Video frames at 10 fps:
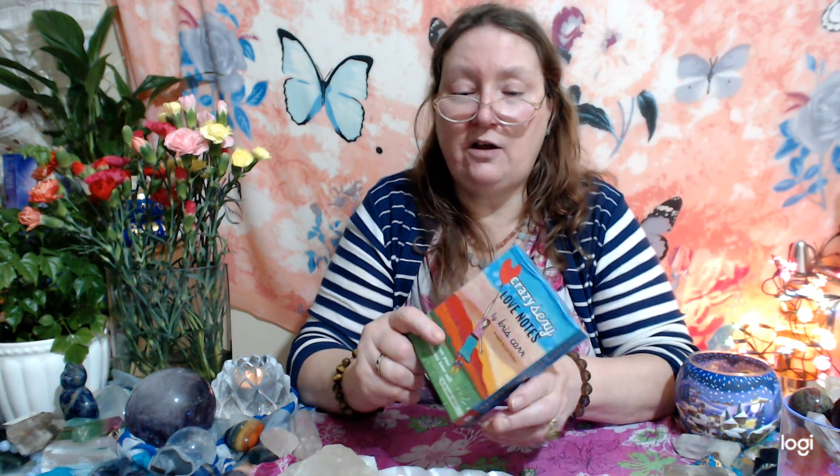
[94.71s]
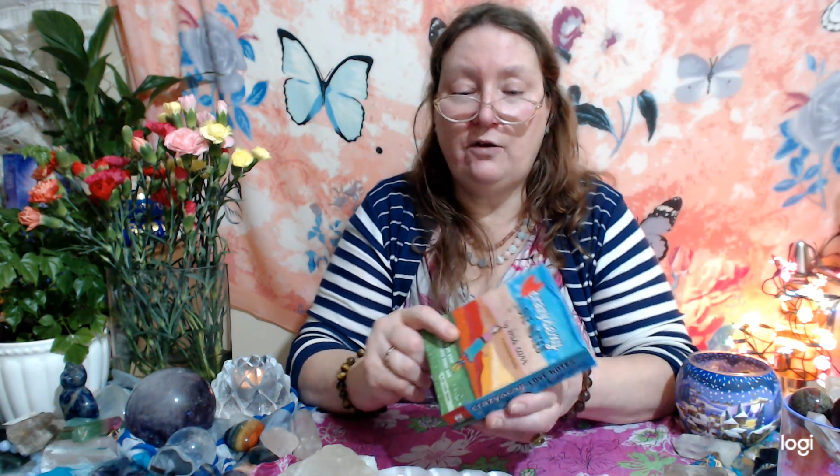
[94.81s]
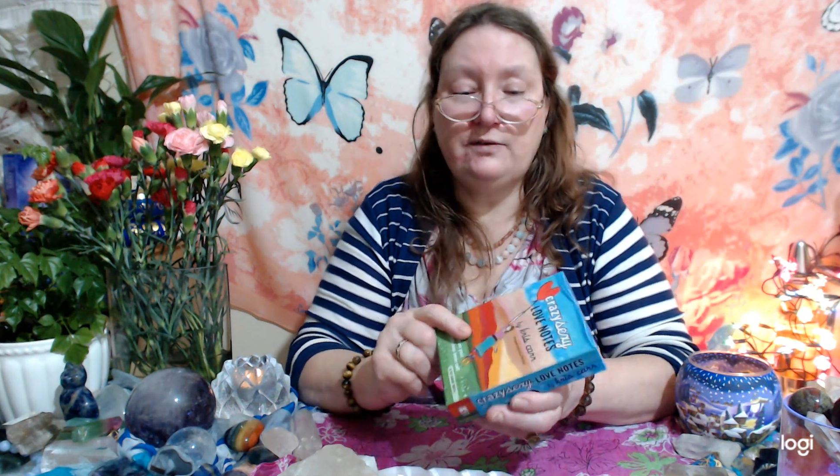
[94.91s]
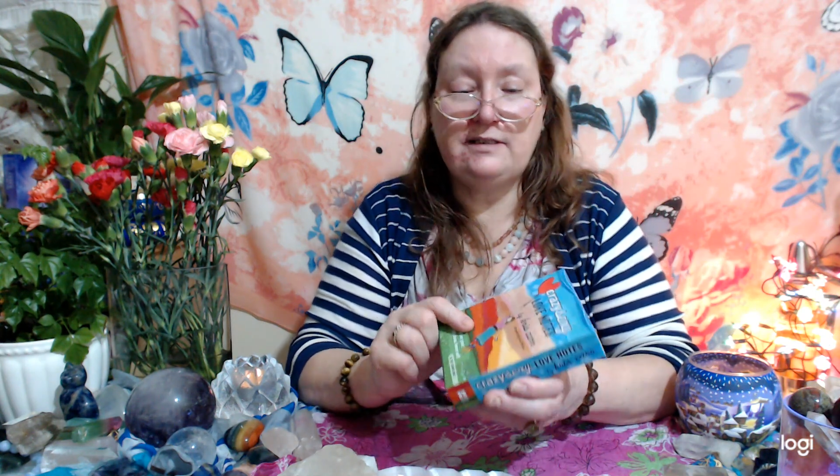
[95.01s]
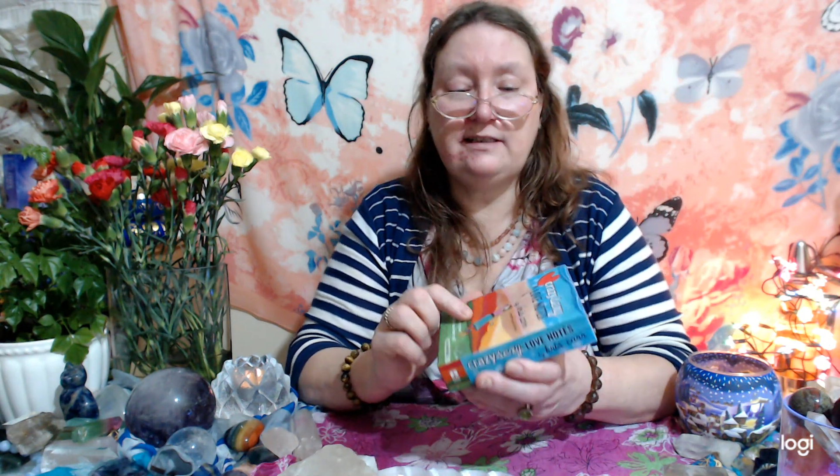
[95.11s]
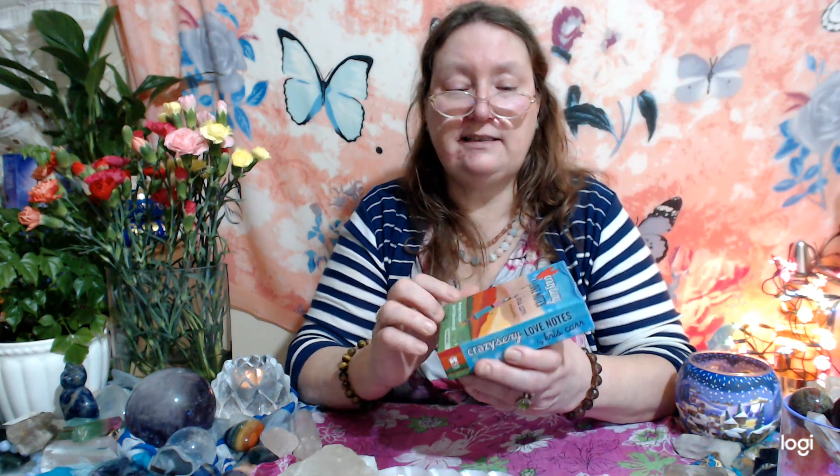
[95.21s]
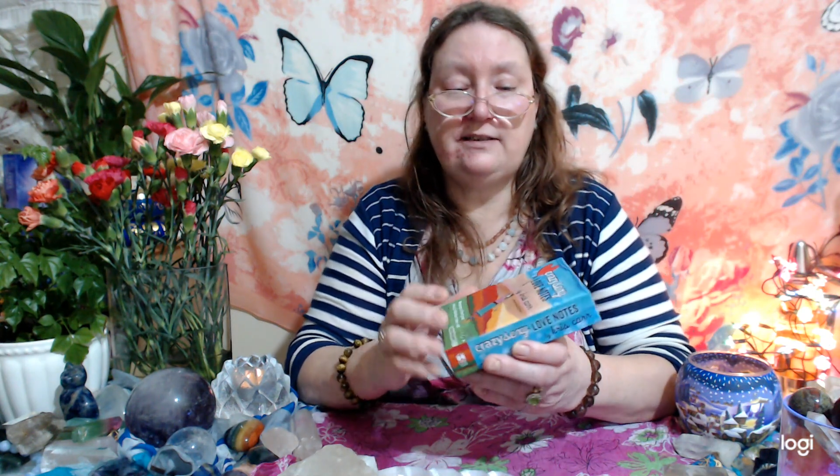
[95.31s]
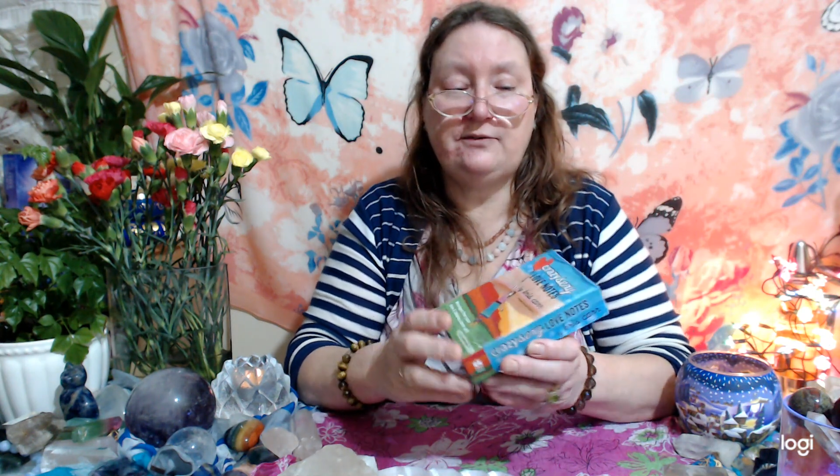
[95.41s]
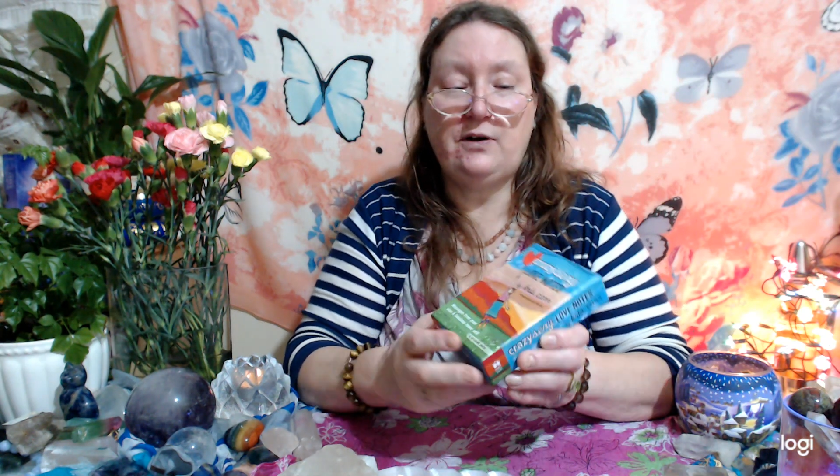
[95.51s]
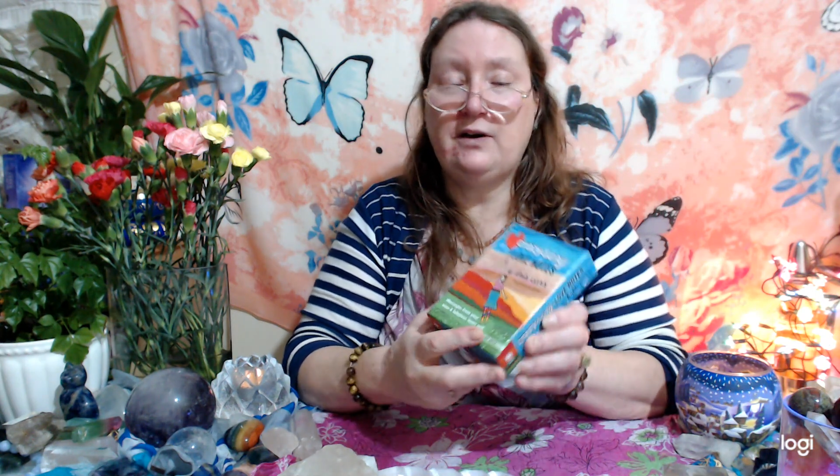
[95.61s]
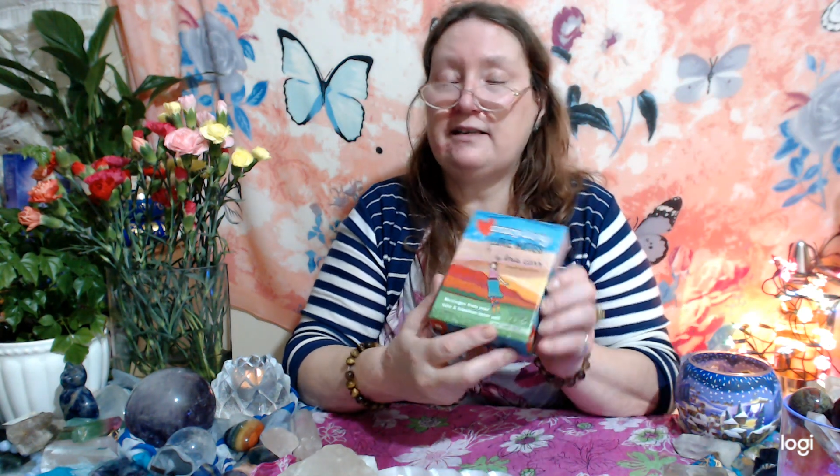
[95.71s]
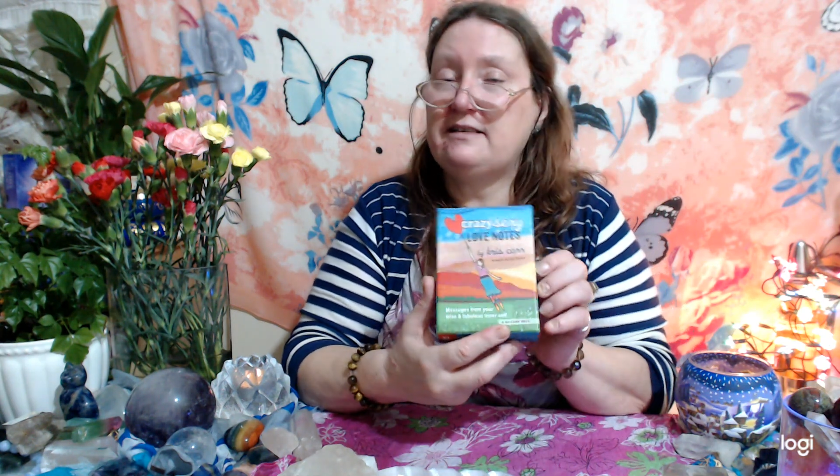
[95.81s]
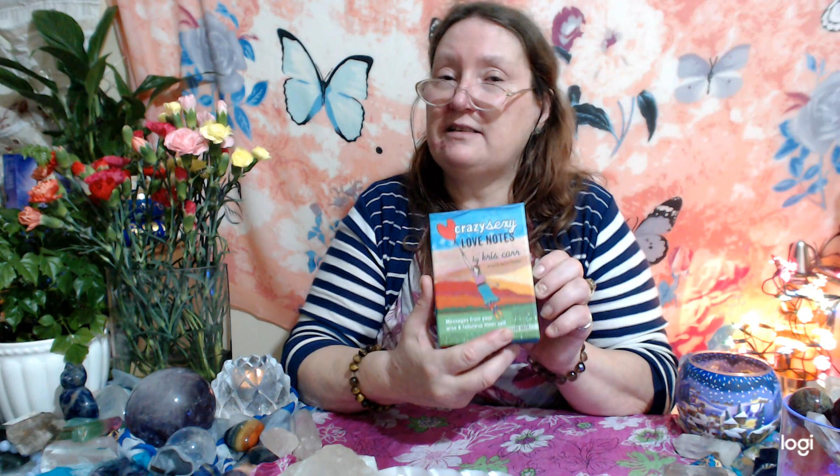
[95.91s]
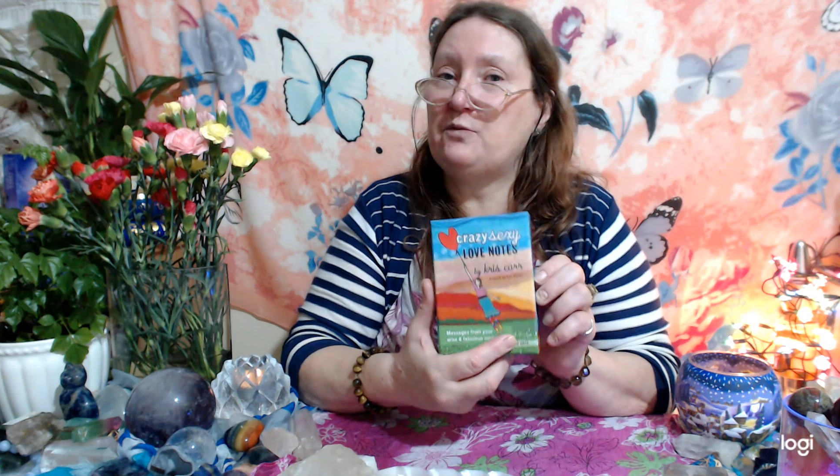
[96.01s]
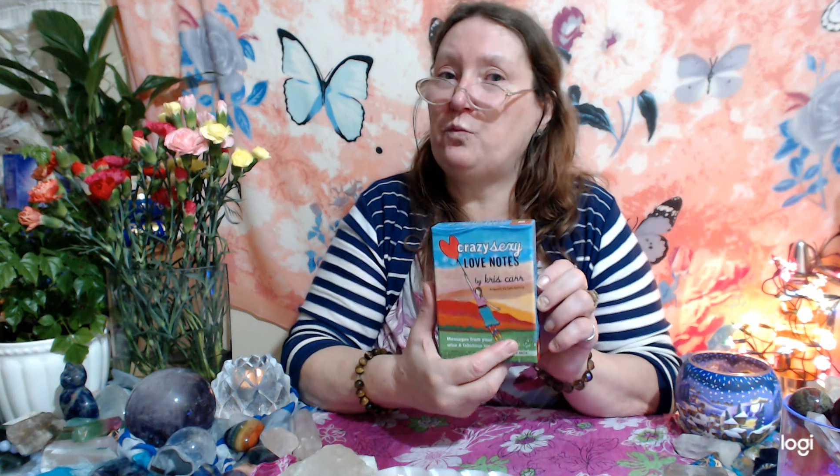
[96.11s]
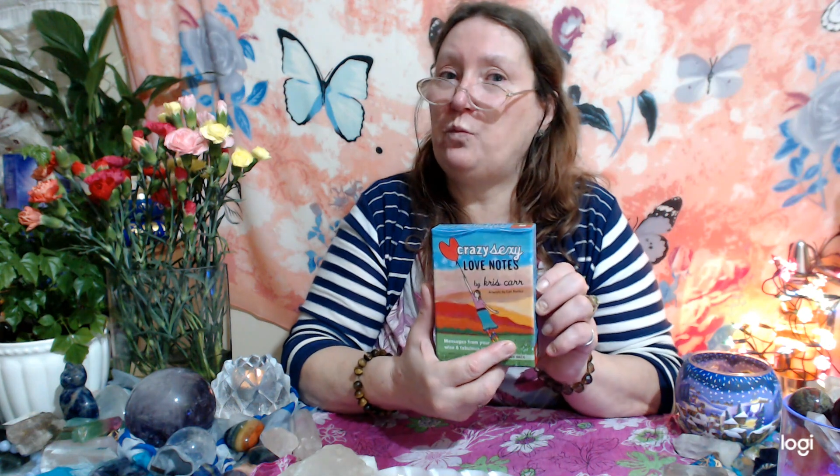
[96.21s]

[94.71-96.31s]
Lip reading: obviously devised this